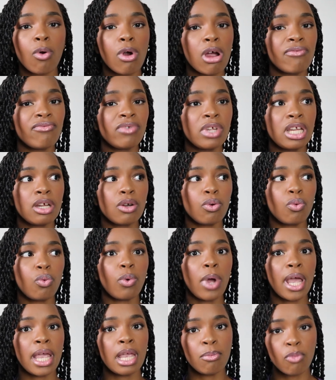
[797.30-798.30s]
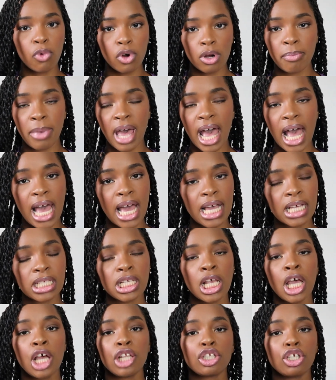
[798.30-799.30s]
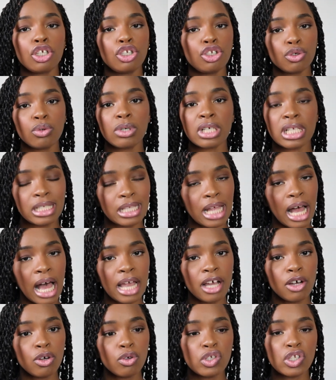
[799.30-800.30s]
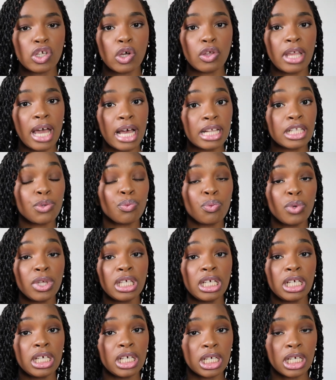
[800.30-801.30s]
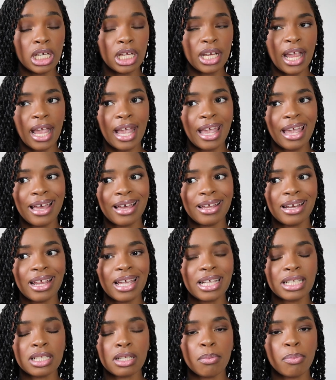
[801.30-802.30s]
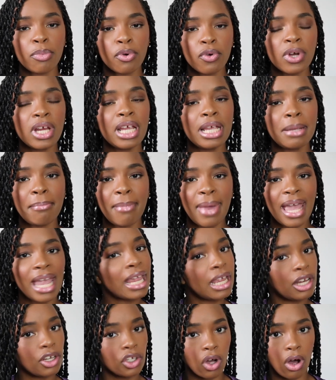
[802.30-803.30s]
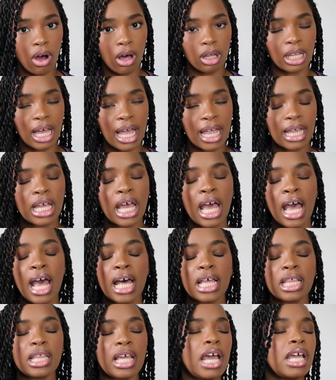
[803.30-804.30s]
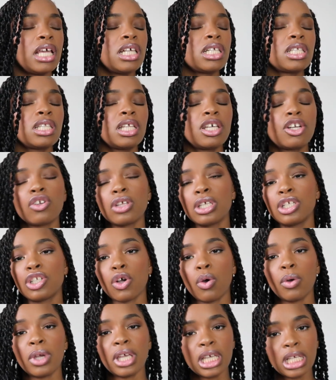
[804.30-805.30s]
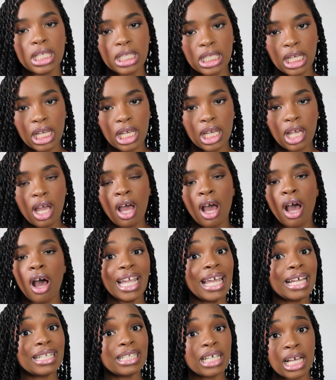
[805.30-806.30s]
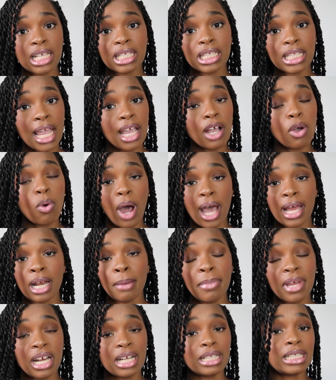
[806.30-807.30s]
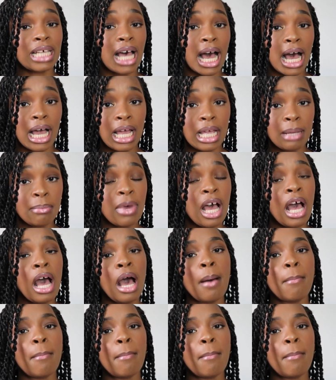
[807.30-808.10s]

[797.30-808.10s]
where I've needed way more packs to do a style, so that's really good. And it's pre-made, y'all. Like that is literally so easy. It does take quite a bit of time,